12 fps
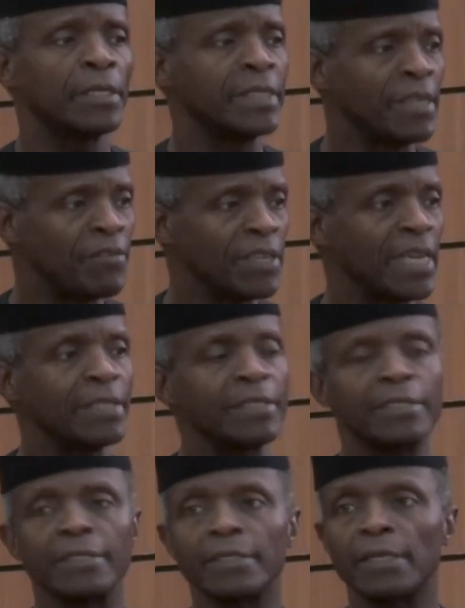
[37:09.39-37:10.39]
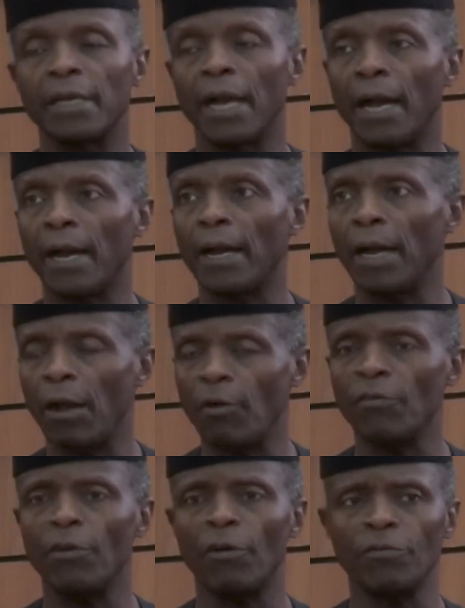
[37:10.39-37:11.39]
dividends uh,
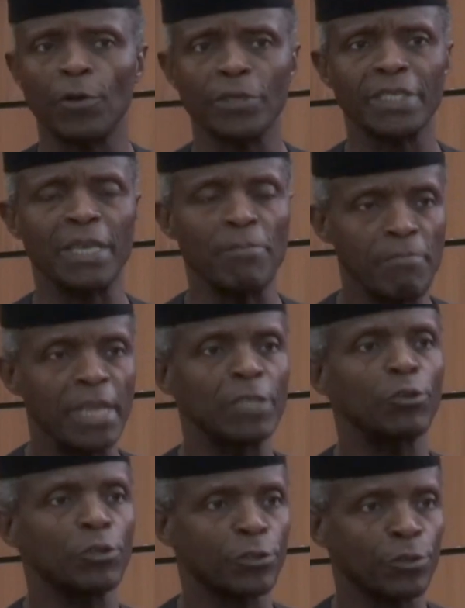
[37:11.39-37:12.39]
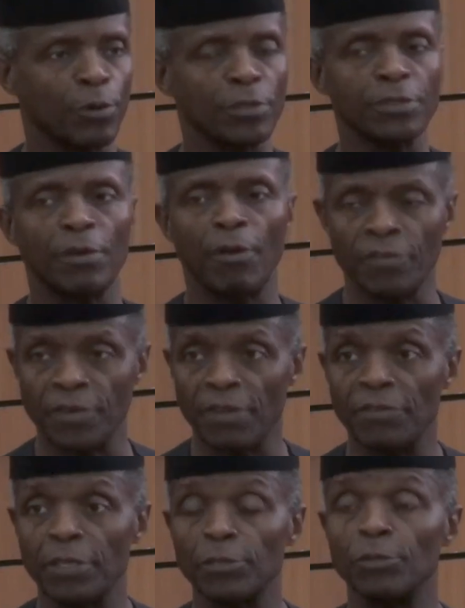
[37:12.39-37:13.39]
are, of course, a major source of
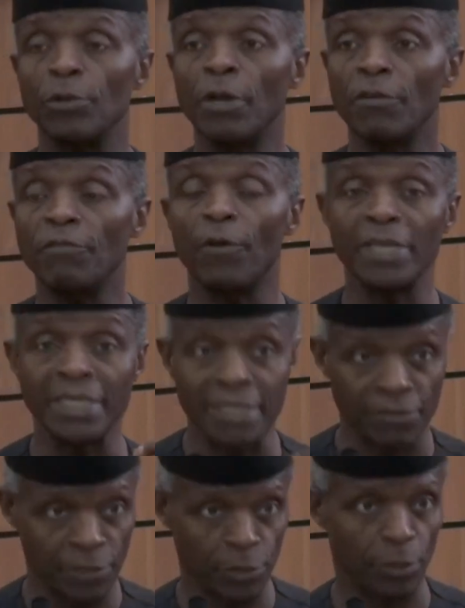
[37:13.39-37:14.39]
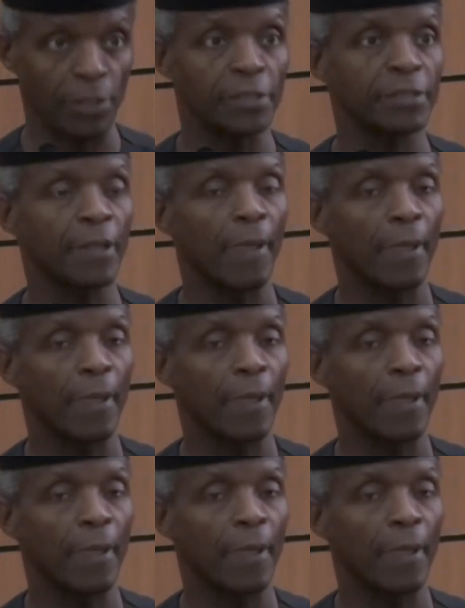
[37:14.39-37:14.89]
revenue for individuals,